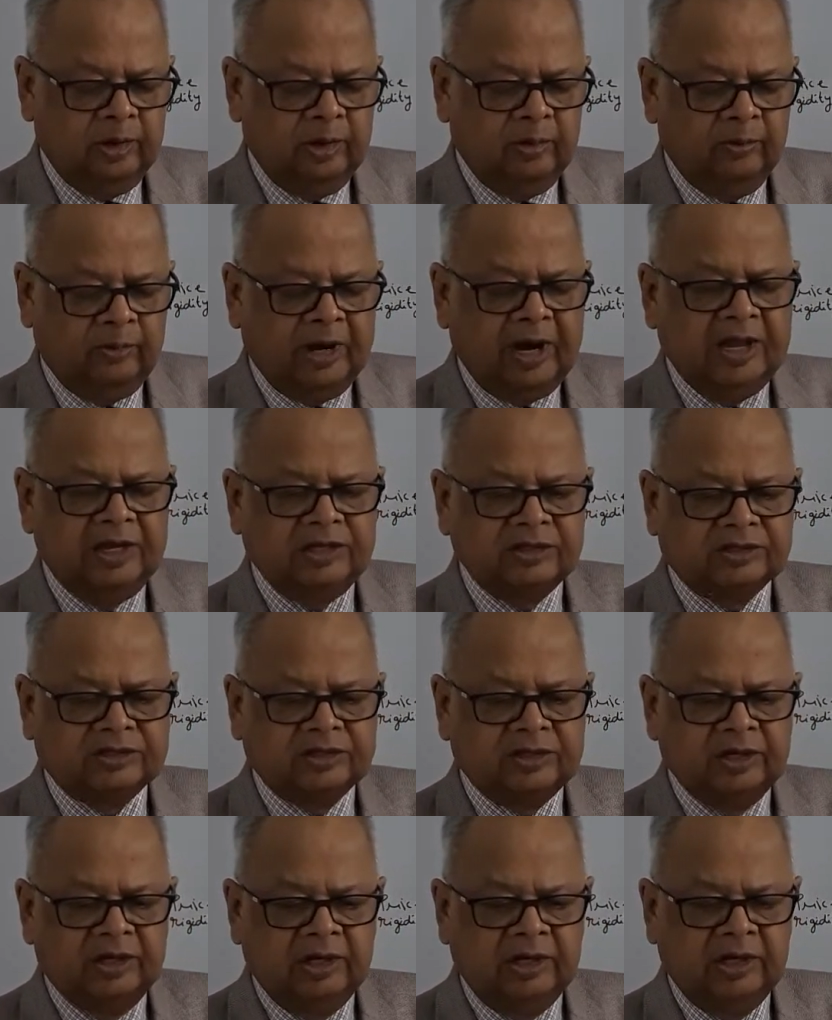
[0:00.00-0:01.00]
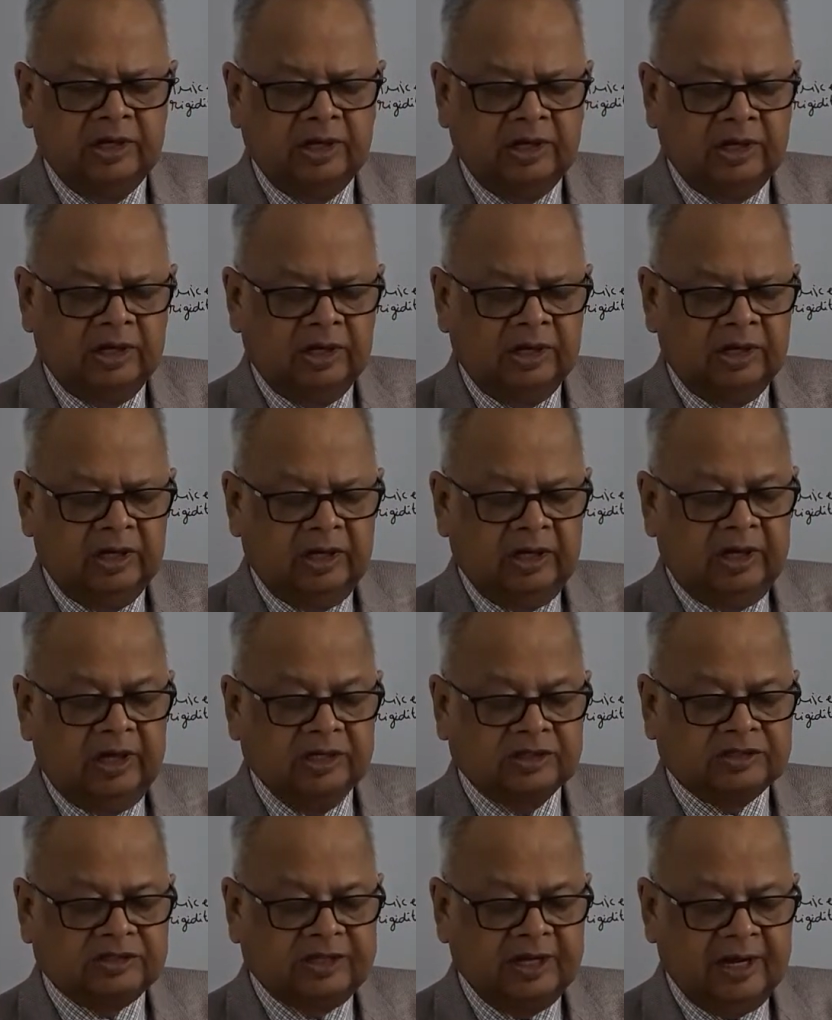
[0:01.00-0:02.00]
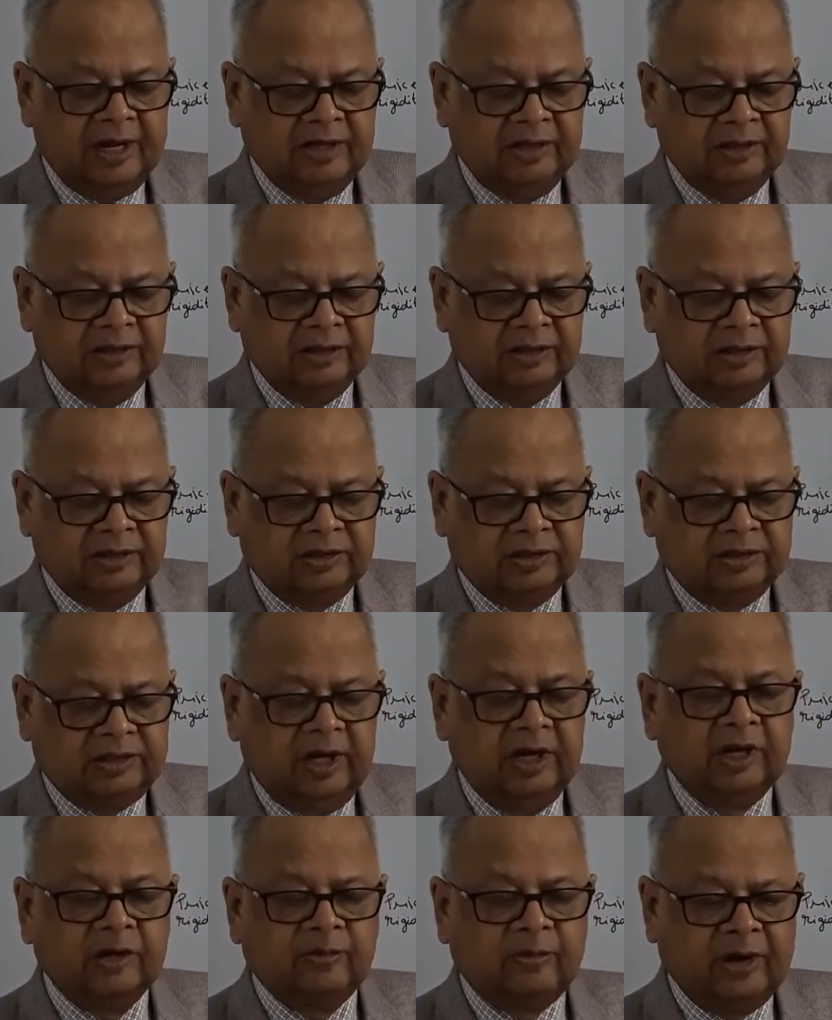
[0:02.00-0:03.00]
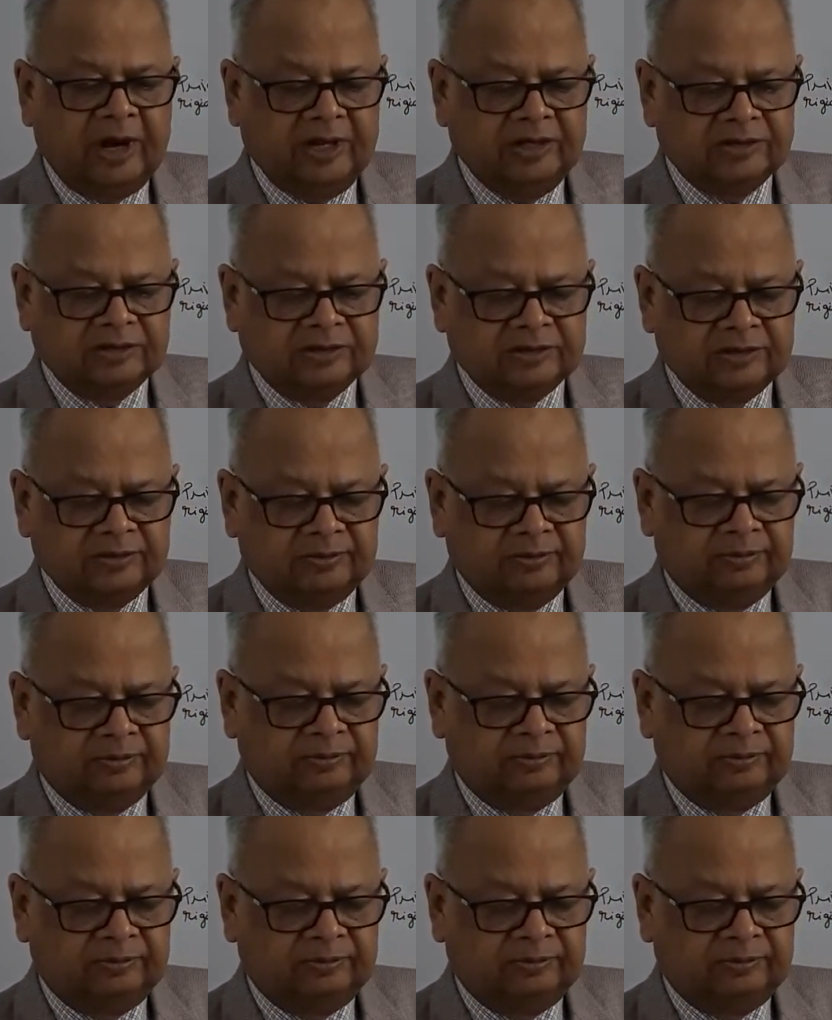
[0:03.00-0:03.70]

price less than king price.